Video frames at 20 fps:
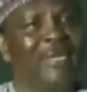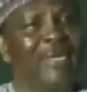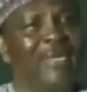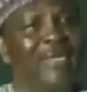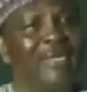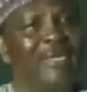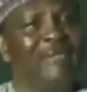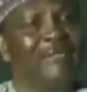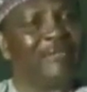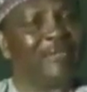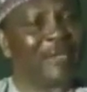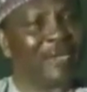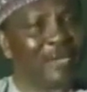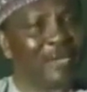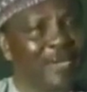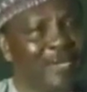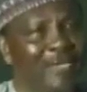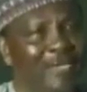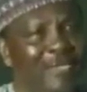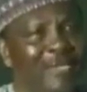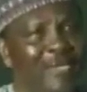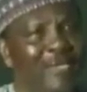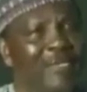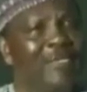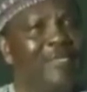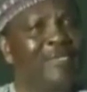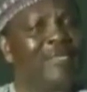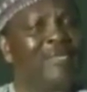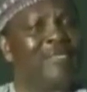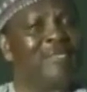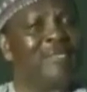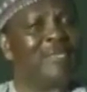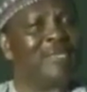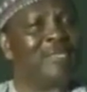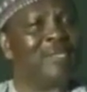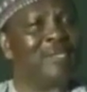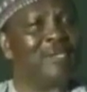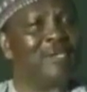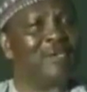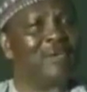If I had had
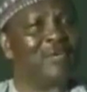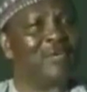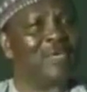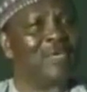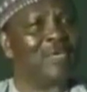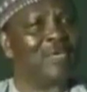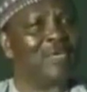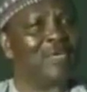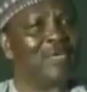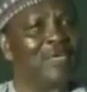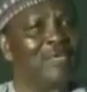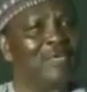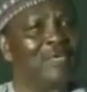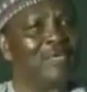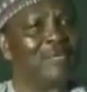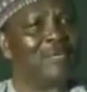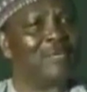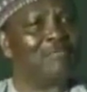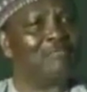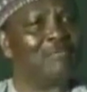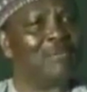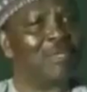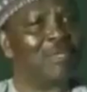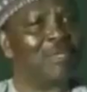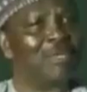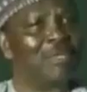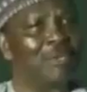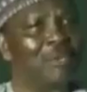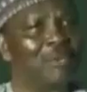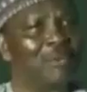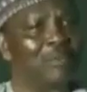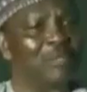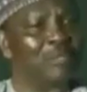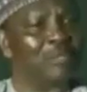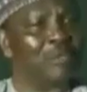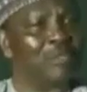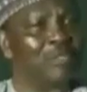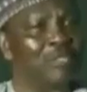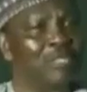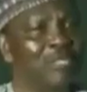the
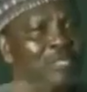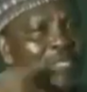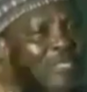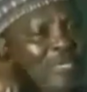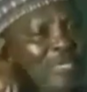opportunity